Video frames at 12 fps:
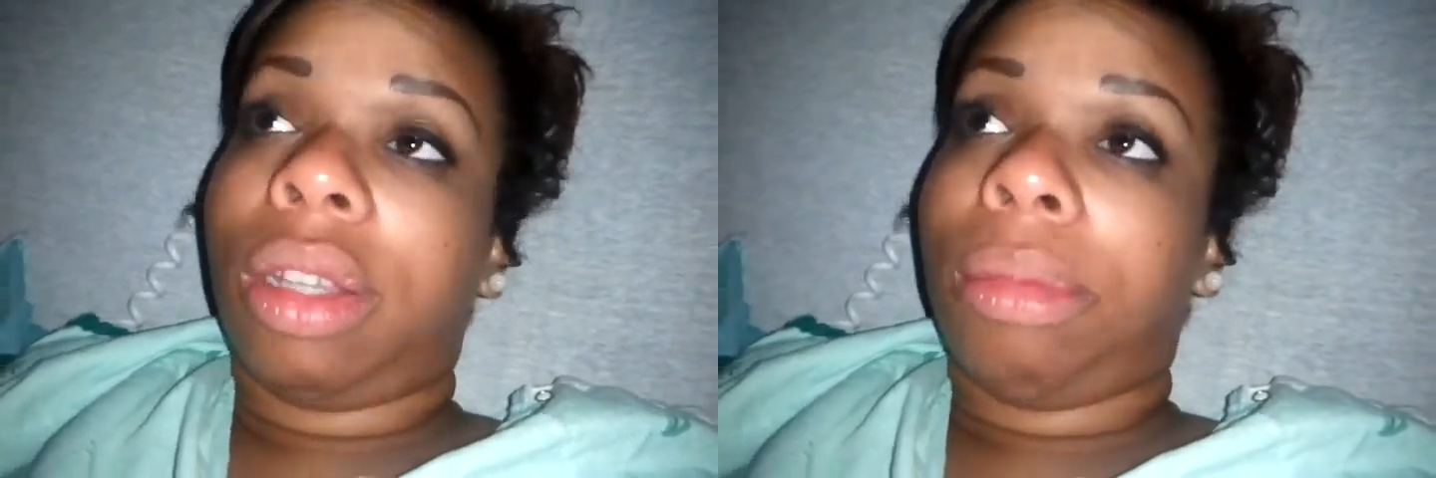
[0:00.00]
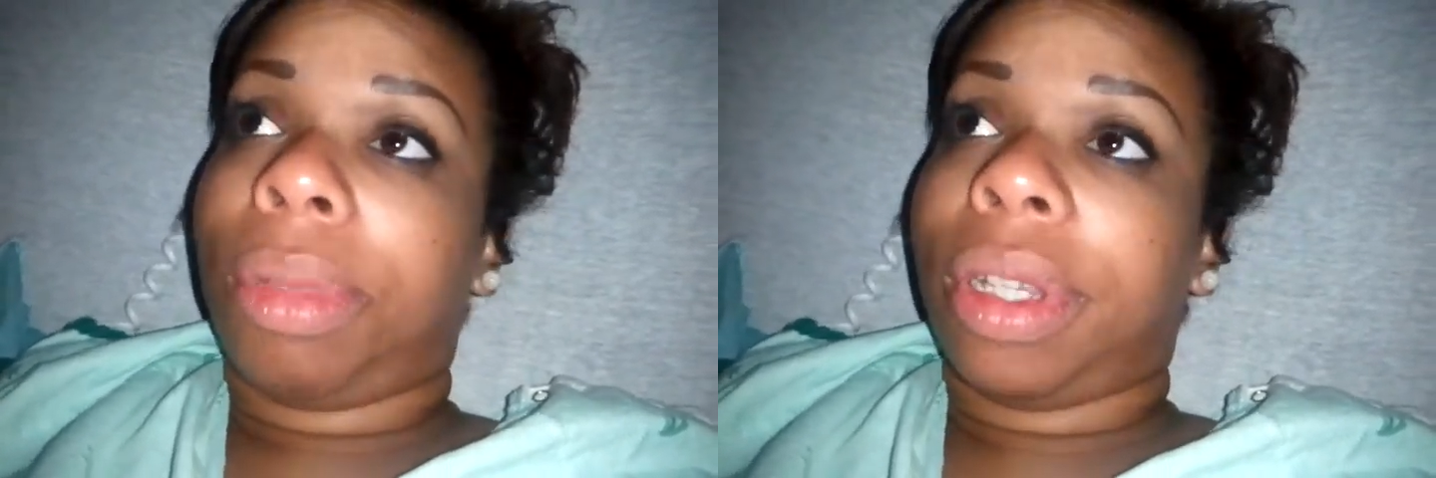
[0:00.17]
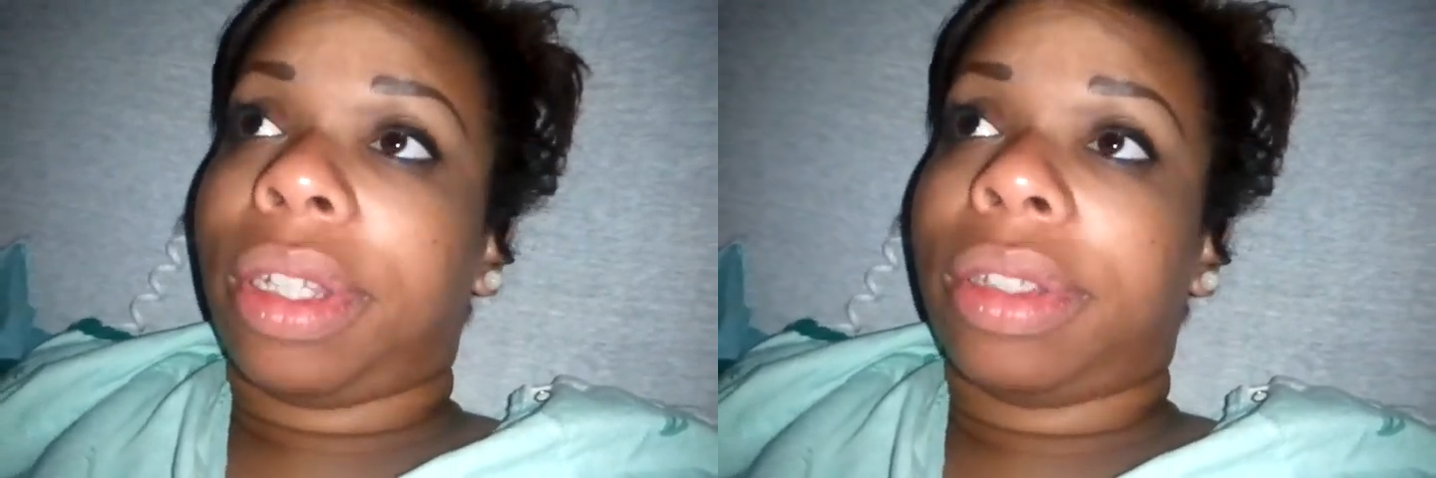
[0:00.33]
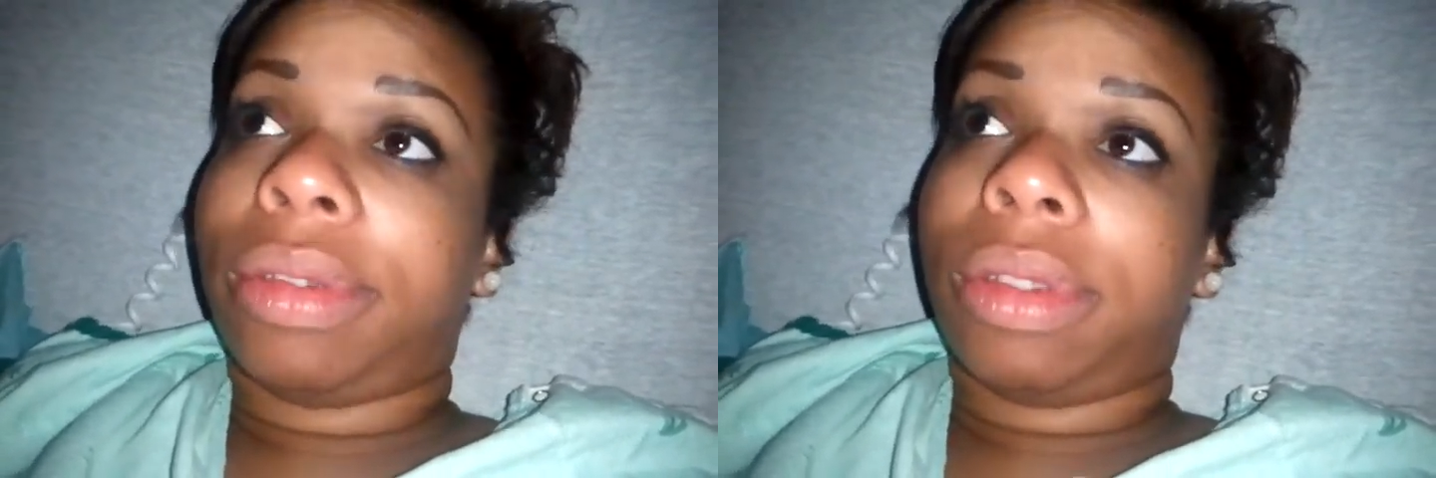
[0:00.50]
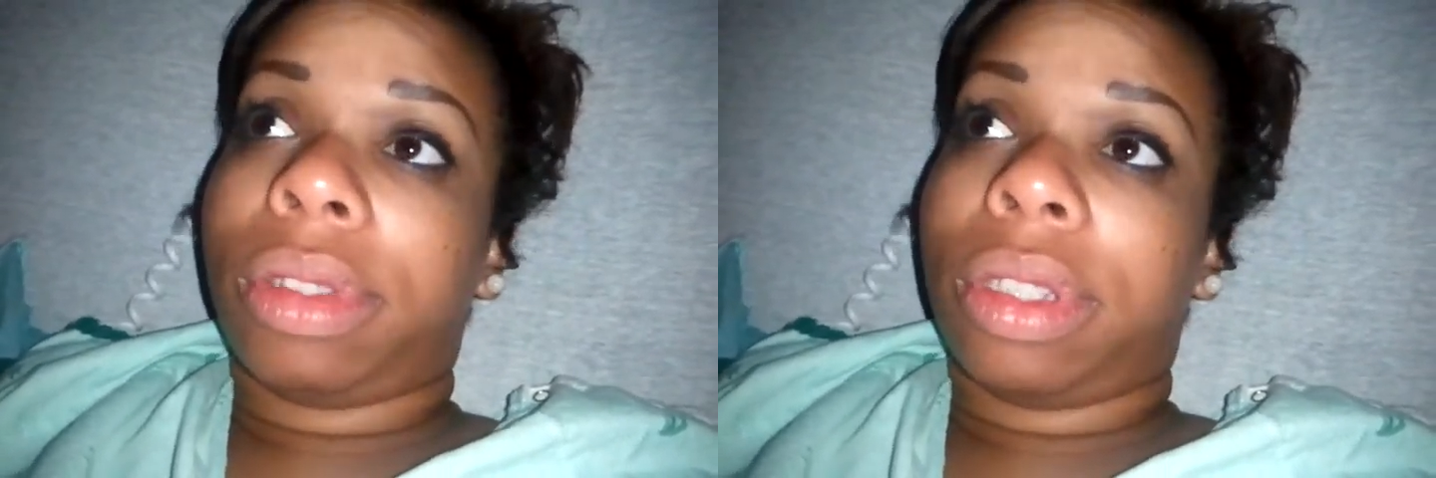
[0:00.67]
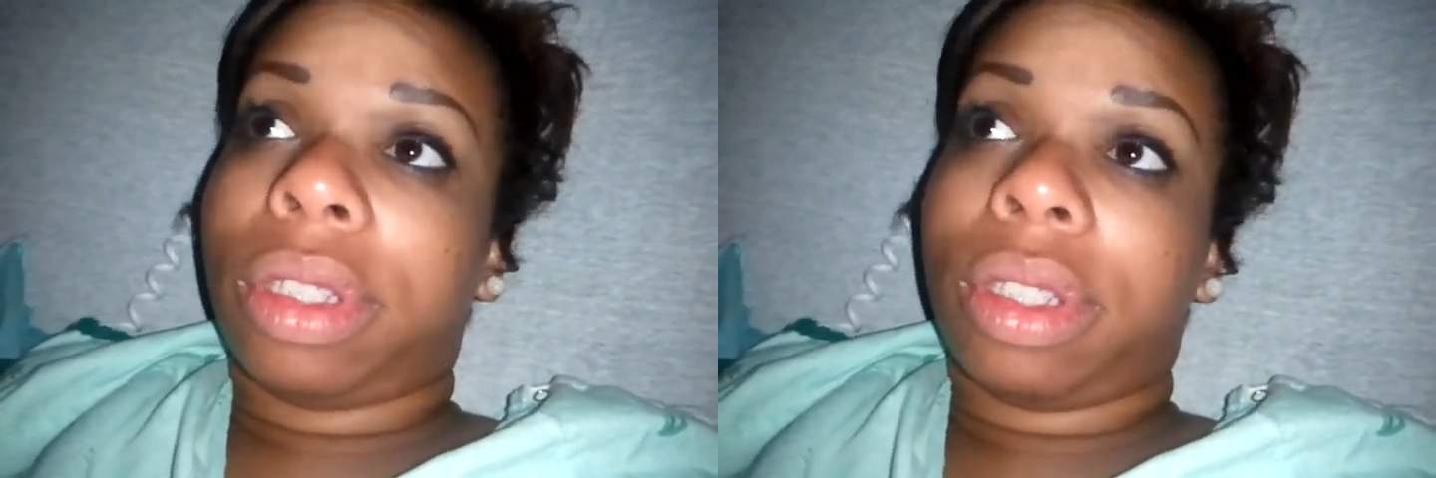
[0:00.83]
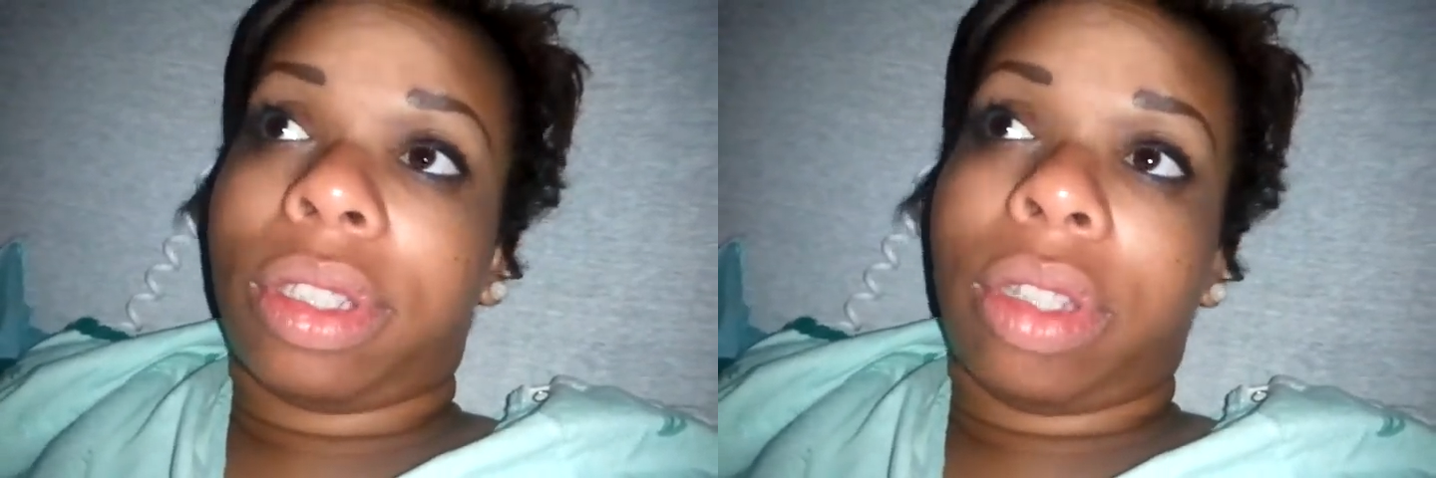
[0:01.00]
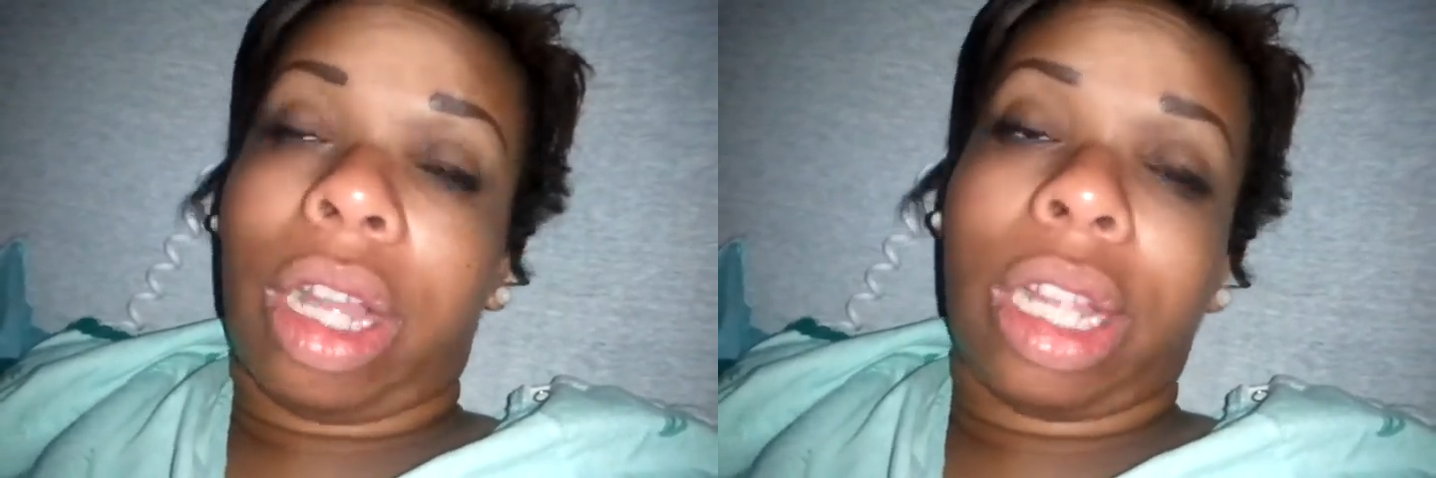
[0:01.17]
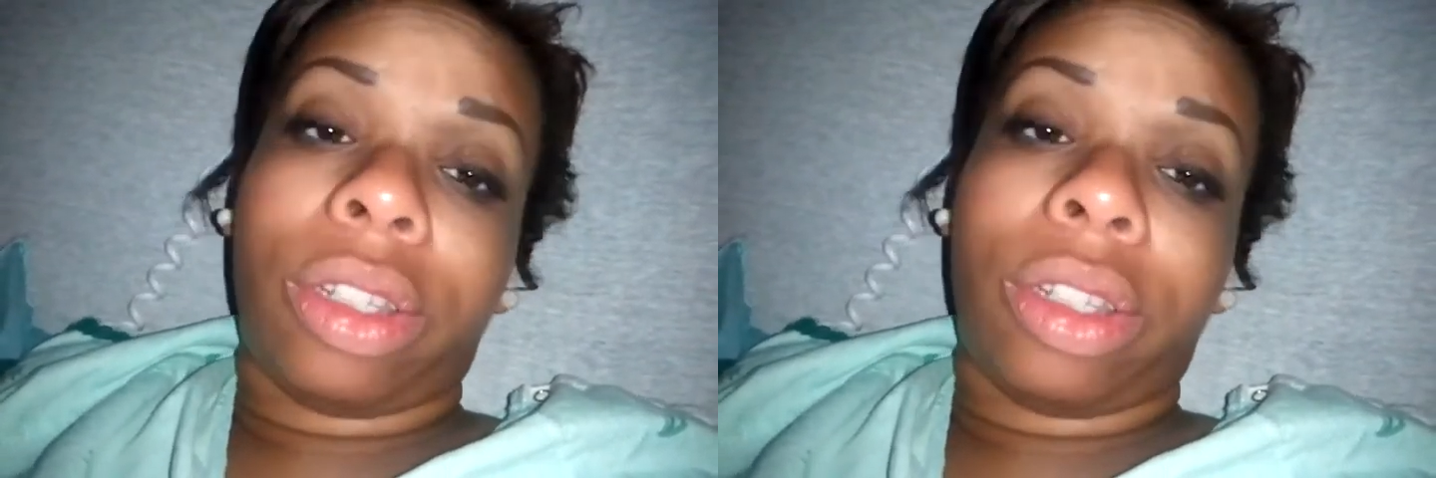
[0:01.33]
But so I